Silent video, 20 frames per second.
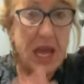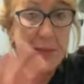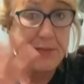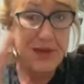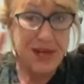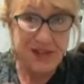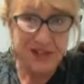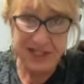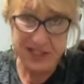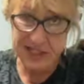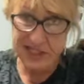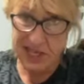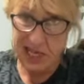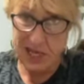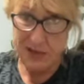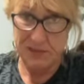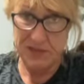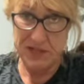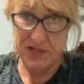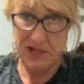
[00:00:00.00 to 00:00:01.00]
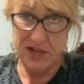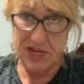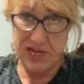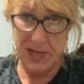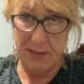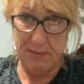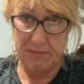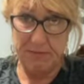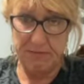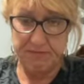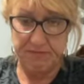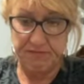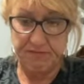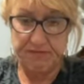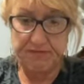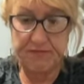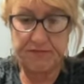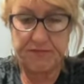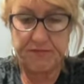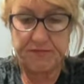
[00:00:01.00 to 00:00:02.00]
But at the same time,
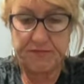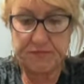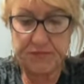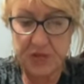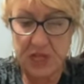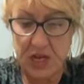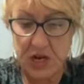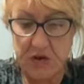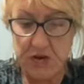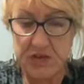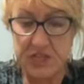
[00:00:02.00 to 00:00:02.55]
here